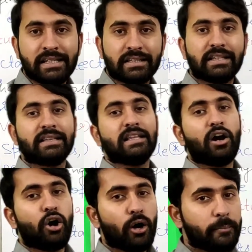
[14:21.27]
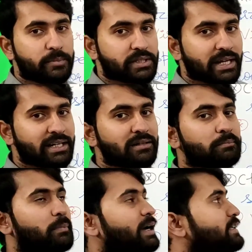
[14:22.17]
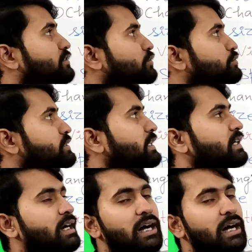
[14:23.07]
than the object by using